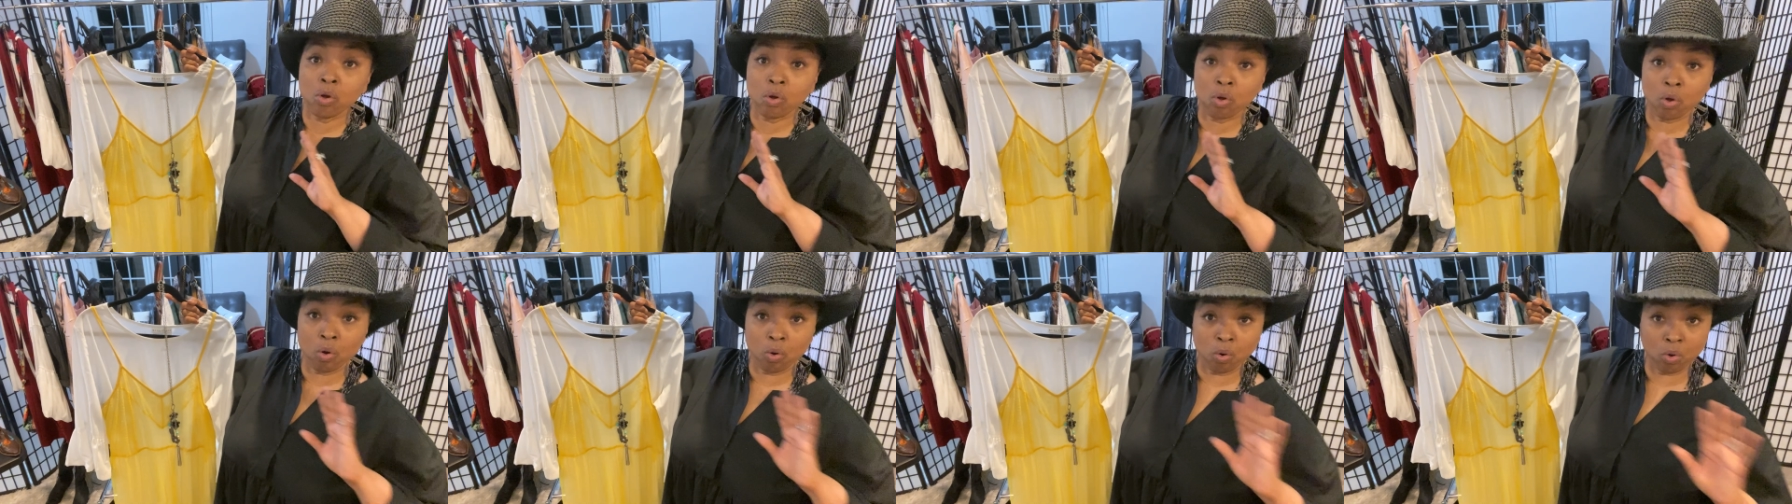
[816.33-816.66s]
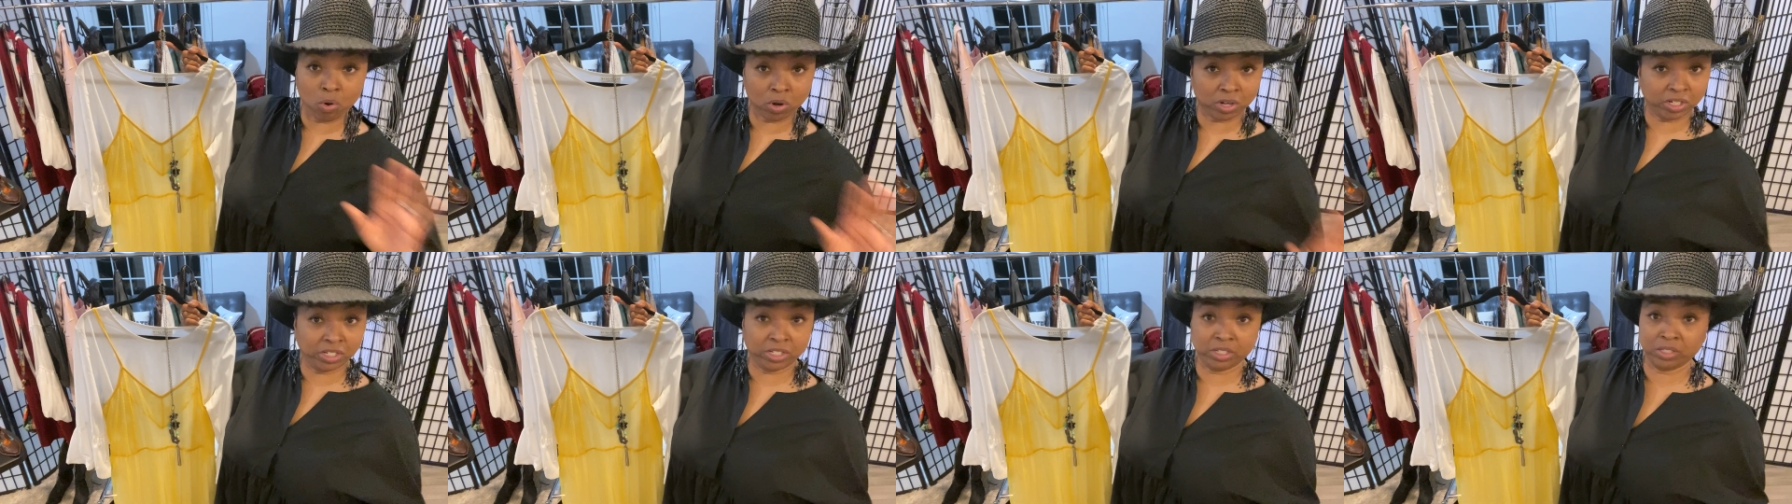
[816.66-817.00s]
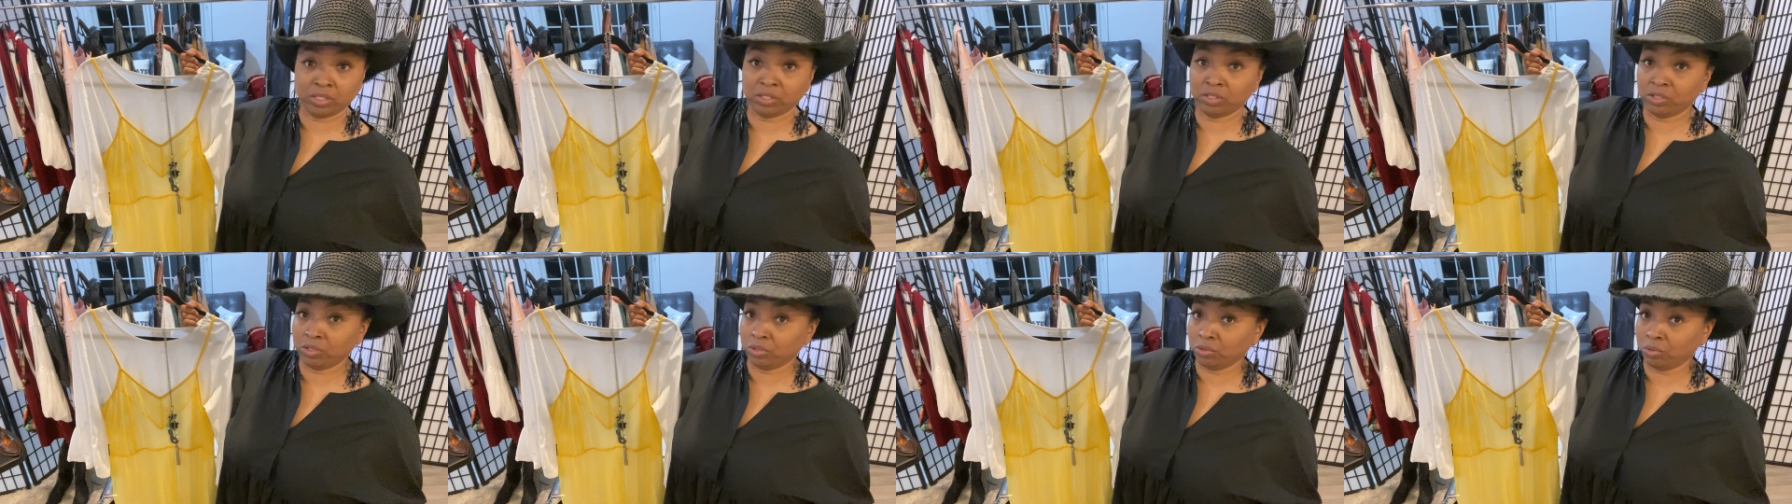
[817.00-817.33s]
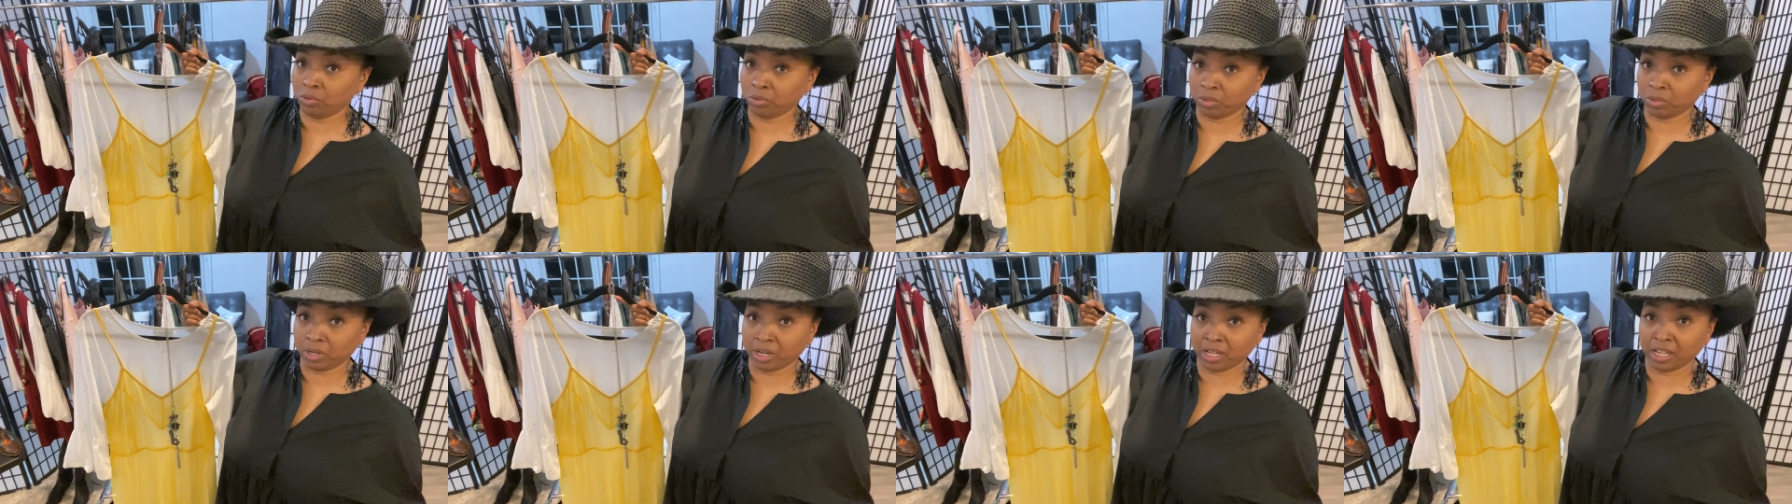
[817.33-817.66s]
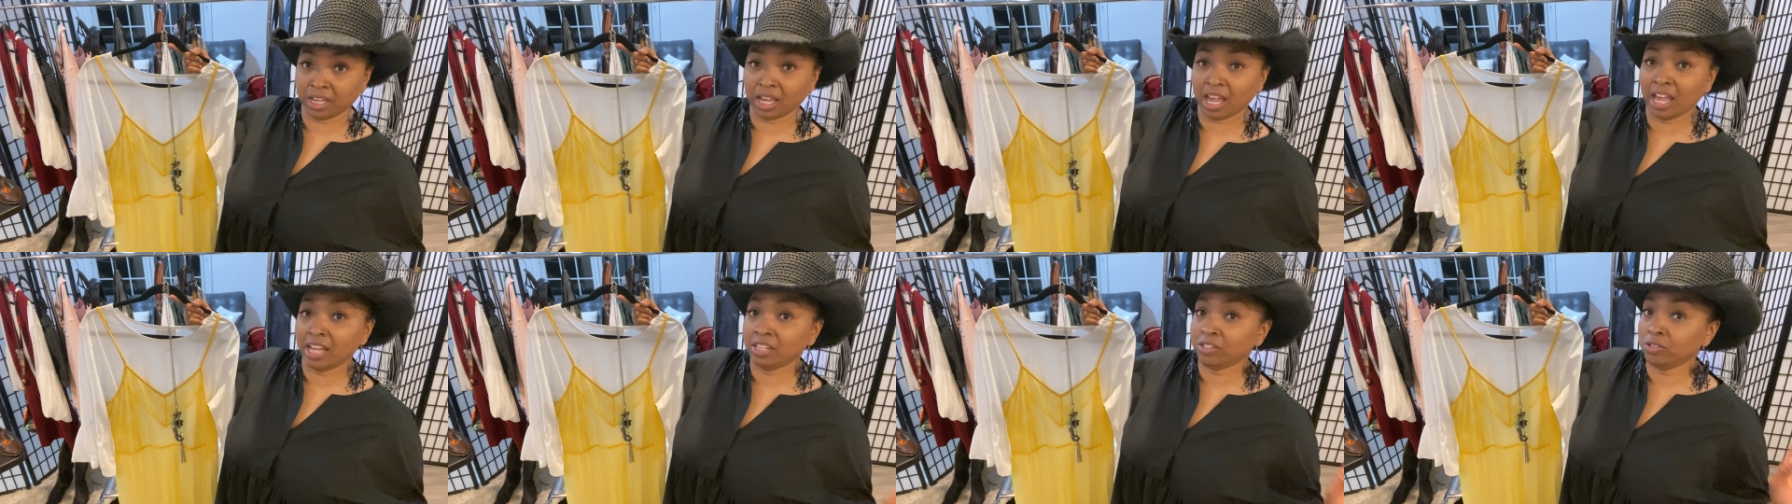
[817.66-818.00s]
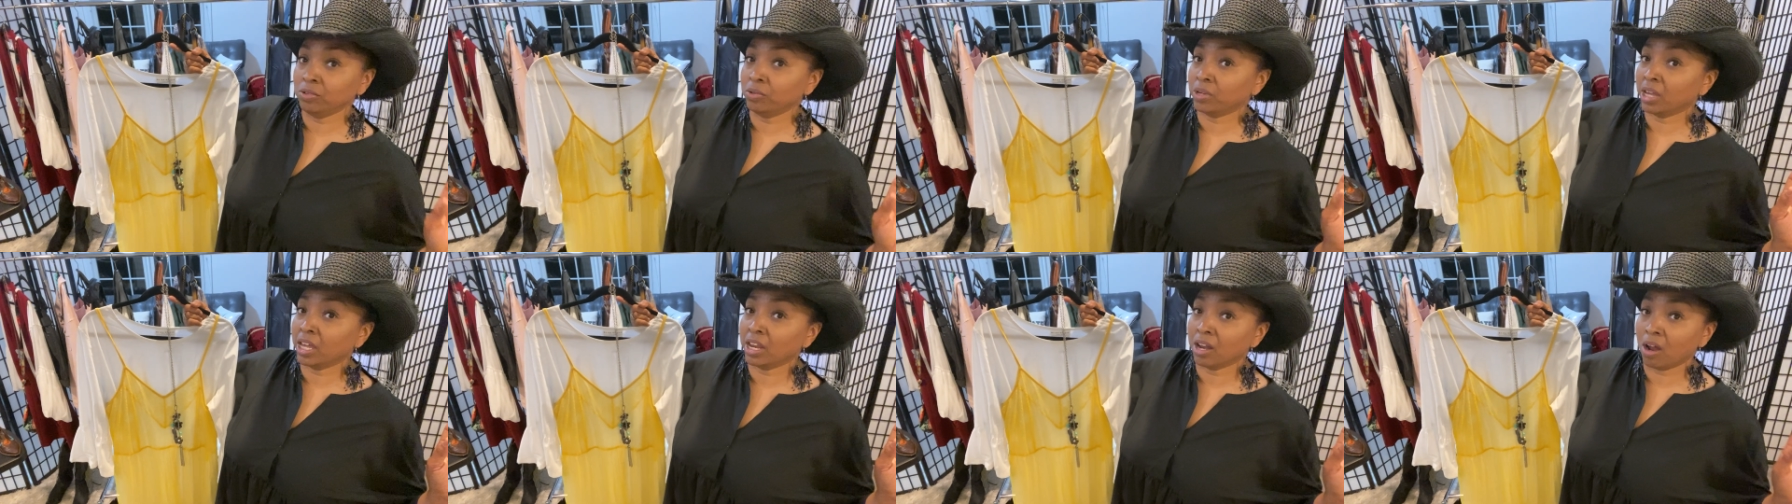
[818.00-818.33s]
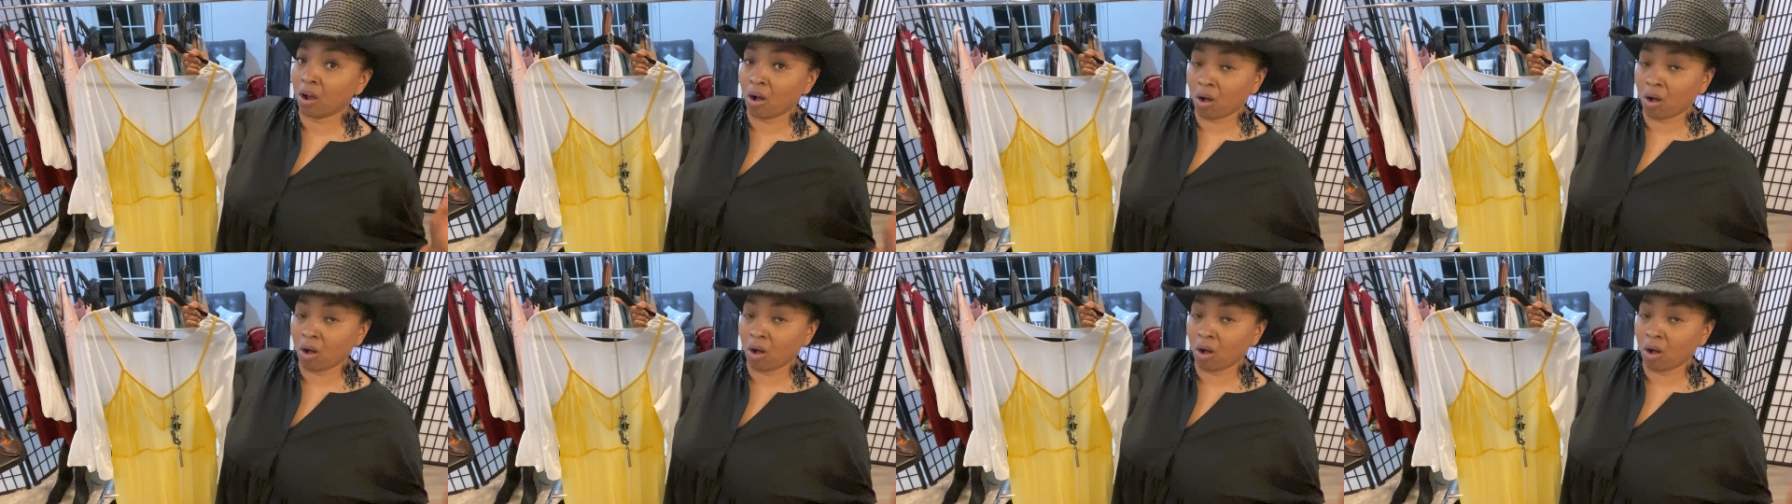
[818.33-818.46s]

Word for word: gorgeous jewelry, and you can